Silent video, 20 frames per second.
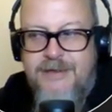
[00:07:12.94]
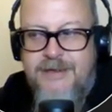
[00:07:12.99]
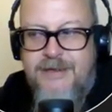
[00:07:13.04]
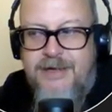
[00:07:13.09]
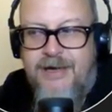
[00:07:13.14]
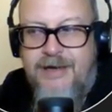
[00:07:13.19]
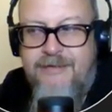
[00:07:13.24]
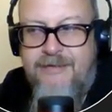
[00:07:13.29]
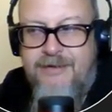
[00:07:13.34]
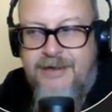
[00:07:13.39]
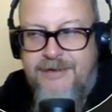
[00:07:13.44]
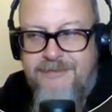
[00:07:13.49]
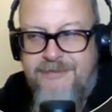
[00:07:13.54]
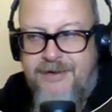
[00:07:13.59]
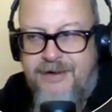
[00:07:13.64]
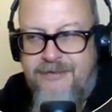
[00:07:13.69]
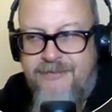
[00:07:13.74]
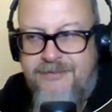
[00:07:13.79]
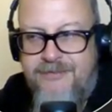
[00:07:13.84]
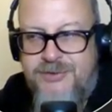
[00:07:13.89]

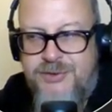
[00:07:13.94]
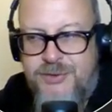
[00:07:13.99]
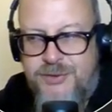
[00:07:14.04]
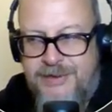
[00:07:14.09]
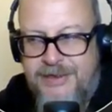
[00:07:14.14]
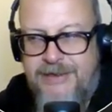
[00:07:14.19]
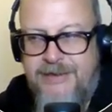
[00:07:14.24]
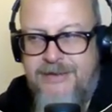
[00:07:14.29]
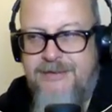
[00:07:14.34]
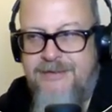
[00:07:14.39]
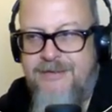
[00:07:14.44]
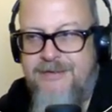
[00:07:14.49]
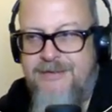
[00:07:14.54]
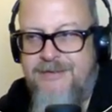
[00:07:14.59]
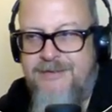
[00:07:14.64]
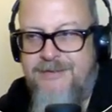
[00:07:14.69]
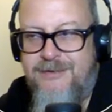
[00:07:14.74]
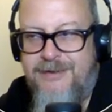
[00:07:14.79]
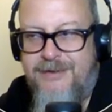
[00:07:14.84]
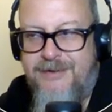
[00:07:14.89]
I've trained
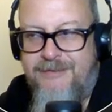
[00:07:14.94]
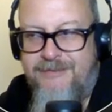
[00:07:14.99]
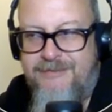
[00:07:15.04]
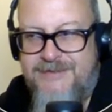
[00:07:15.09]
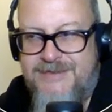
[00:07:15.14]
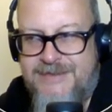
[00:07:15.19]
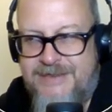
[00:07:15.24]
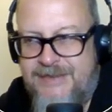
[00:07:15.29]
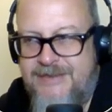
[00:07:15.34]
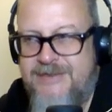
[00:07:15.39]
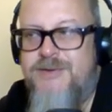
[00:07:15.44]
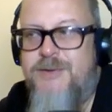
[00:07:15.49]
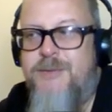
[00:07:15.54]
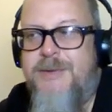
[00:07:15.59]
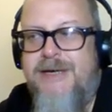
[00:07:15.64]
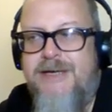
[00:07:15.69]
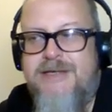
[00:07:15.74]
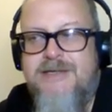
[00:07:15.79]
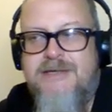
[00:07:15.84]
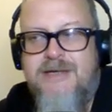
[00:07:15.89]
and I've said so
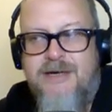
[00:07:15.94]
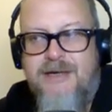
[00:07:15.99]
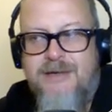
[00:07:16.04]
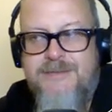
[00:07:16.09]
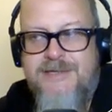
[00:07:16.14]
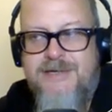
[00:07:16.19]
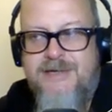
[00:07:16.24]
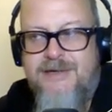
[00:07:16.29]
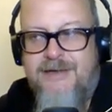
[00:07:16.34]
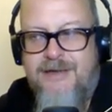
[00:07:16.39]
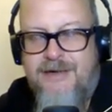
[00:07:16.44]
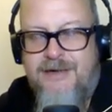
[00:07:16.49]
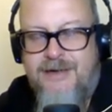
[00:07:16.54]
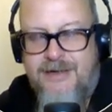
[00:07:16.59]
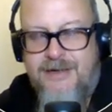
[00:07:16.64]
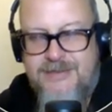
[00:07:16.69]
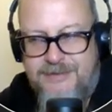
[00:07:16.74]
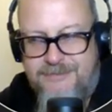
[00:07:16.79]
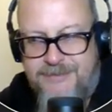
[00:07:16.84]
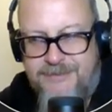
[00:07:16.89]
many times here that I
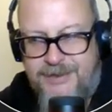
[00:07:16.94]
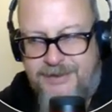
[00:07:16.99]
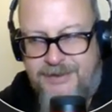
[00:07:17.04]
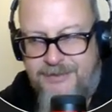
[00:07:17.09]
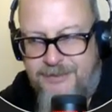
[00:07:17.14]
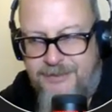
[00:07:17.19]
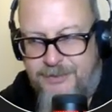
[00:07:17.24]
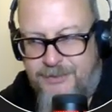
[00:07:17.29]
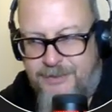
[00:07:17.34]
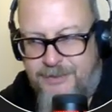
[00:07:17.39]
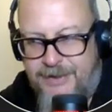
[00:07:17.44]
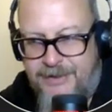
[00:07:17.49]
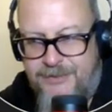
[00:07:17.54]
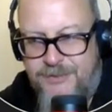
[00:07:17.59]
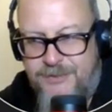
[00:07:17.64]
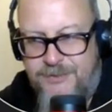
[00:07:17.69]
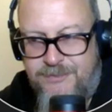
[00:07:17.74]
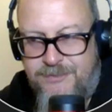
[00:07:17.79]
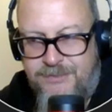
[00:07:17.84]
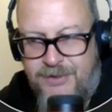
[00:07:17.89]
actually I had
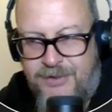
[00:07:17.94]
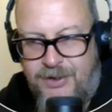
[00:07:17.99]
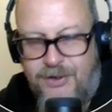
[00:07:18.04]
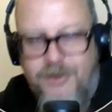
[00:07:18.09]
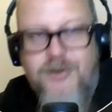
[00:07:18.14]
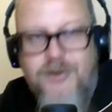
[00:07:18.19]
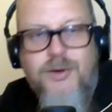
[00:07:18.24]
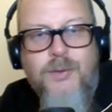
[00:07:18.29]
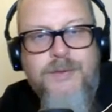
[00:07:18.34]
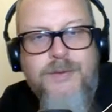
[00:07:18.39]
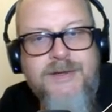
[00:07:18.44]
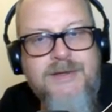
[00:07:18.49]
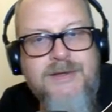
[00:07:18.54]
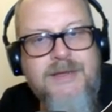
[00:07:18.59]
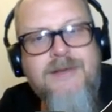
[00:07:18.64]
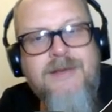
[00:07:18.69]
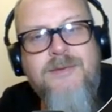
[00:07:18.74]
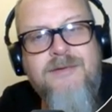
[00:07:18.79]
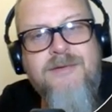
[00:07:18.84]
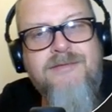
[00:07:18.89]
to hard code it
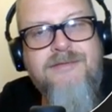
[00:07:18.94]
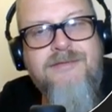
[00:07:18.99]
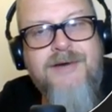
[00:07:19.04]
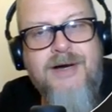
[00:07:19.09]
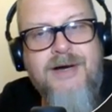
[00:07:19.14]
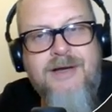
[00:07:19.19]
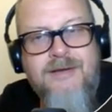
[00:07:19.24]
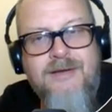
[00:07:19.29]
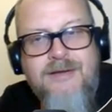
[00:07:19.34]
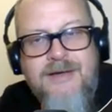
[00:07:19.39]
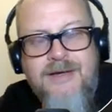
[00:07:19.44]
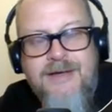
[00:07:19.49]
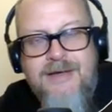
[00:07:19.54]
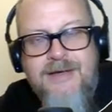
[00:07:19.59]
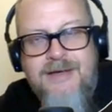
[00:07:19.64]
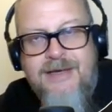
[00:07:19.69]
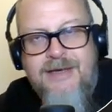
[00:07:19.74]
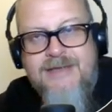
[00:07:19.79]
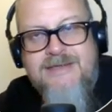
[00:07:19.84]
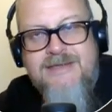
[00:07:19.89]
into the file
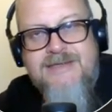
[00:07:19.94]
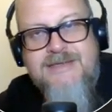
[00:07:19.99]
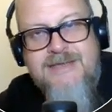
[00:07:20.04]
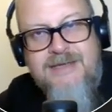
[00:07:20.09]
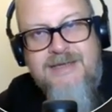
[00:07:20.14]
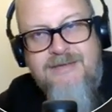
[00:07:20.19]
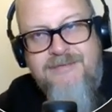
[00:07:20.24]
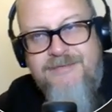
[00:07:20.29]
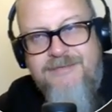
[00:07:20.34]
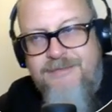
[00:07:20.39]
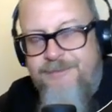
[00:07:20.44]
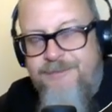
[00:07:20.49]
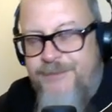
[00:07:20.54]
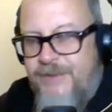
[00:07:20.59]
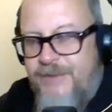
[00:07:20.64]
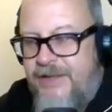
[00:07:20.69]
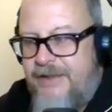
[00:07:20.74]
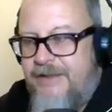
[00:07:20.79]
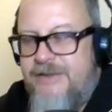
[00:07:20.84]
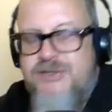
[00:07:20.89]
itself
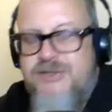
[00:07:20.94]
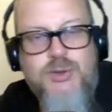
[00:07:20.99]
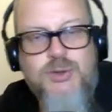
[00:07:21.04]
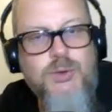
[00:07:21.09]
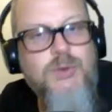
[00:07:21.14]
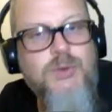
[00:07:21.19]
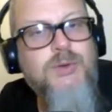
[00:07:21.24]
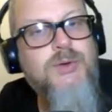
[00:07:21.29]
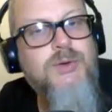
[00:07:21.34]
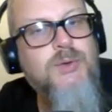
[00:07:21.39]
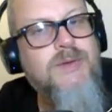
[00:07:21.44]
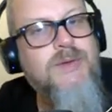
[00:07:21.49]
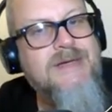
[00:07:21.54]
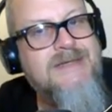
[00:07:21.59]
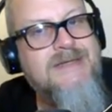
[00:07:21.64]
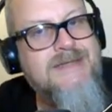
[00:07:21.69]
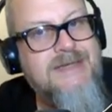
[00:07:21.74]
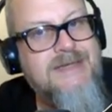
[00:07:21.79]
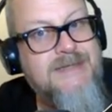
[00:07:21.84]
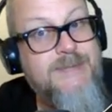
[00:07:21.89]
that it shouldn't do
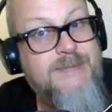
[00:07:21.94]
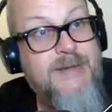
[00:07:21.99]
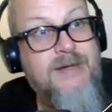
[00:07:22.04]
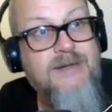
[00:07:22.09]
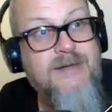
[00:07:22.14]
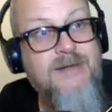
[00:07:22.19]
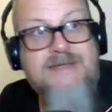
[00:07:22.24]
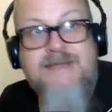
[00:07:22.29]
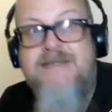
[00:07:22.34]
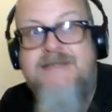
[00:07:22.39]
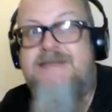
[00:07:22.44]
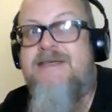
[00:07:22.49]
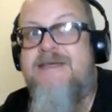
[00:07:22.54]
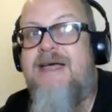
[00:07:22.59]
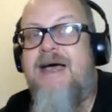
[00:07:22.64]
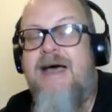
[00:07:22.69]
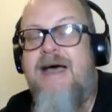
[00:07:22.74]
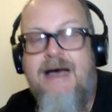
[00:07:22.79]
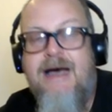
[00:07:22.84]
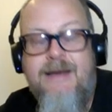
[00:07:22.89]
these things because it's
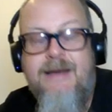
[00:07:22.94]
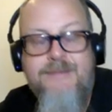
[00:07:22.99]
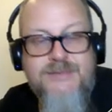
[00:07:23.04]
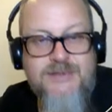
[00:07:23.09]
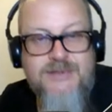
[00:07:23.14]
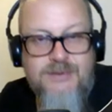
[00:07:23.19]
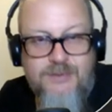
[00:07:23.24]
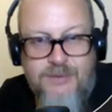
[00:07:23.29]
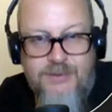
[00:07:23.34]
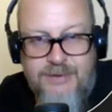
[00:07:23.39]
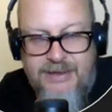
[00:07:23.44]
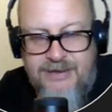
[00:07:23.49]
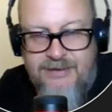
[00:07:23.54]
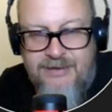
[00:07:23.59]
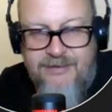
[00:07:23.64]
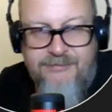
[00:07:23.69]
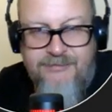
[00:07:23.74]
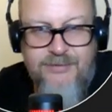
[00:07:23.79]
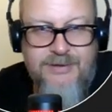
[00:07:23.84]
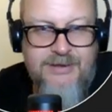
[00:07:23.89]
absolutely in
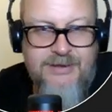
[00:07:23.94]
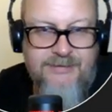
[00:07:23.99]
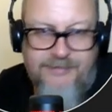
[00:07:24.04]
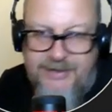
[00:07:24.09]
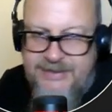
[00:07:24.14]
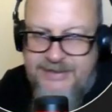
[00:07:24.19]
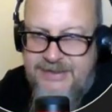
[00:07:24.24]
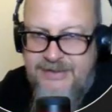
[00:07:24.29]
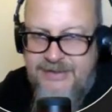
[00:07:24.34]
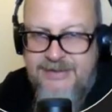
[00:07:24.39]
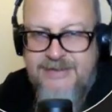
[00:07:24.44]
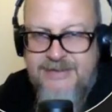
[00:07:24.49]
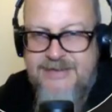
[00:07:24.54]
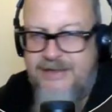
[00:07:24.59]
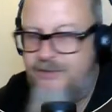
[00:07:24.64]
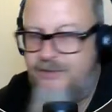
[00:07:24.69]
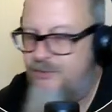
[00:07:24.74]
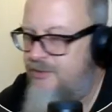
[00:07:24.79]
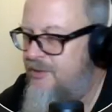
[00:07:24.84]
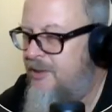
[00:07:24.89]
love with it. If I take this
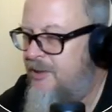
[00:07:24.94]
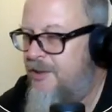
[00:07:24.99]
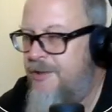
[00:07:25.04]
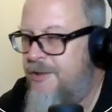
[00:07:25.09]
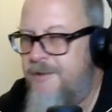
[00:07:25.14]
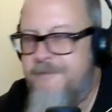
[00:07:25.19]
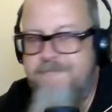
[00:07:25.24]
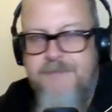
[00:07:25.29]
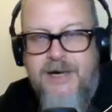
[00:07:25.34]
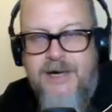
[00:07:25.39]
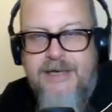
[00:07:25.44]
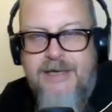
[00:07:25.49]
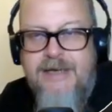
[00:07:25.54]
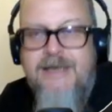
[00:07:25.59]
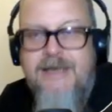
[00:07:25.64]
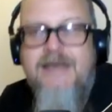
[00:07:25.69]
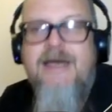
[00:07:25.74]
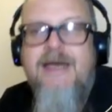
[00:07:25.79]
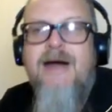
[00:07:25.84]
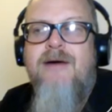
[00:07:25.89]
out, I
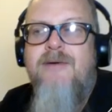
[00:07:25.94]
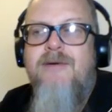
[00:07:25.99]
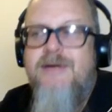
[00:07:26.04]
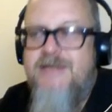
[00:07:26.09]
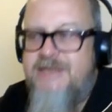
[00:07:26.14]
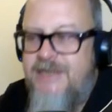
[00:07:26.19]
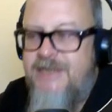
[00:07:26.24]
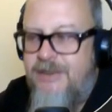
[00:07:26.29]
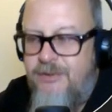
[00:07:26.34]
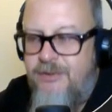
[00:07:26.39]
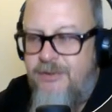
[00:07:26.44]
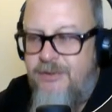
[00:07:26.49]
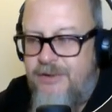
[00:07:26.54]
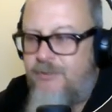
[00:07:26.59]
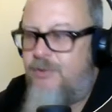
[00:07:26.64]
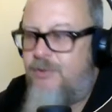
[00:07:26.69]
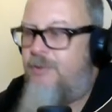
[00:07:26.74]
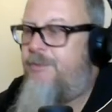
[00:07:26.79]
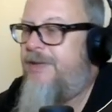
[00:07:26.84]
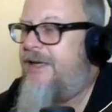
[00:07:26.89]
guarantee you there
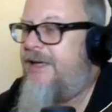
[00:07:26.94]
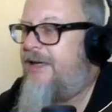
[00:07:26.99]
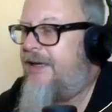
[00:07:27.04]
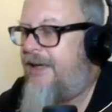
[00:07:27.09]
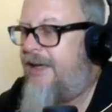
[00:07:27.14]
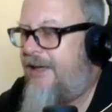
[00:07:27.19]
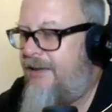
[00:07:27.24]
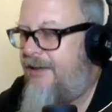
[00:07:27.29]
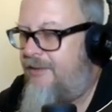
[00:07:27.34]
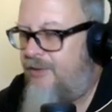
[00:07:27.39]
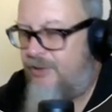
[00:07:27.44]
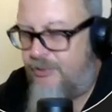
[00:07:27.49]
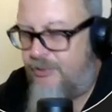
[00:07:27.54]
will be a in